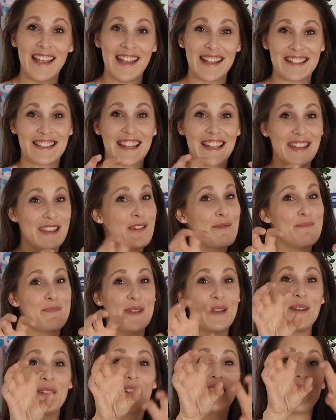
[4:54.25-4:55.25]
It's like you're
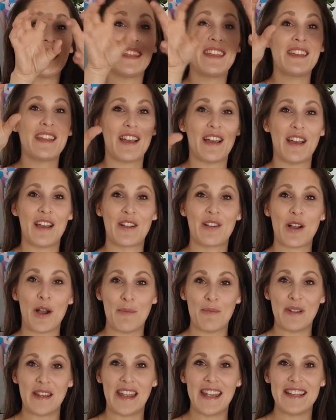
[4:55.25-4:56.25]
building a
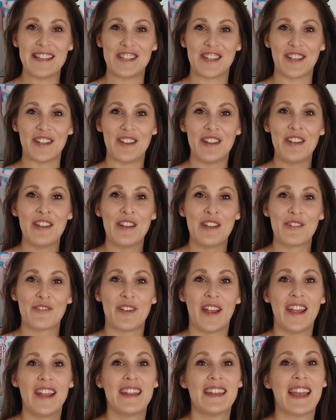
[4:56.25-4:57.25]
combination,
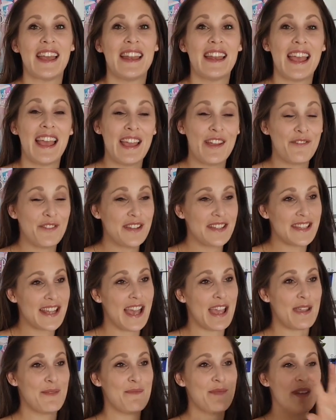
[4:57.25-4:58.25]
right? And every
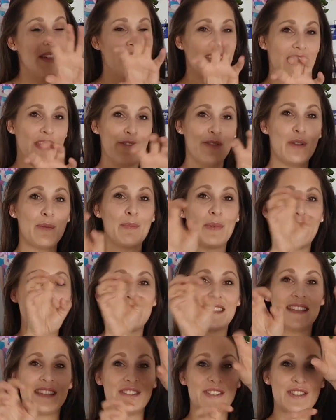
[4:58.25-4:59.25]
time, if you
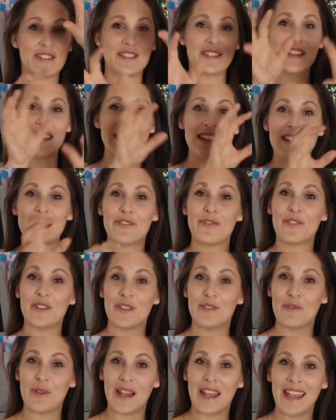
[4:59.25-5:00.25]
place it just in a
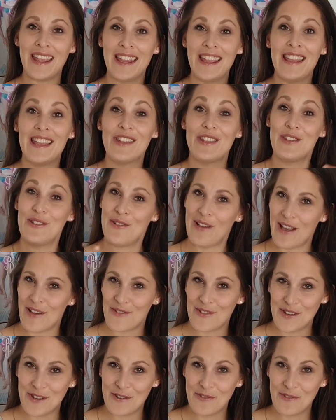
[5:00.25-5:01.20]
different way, you have a new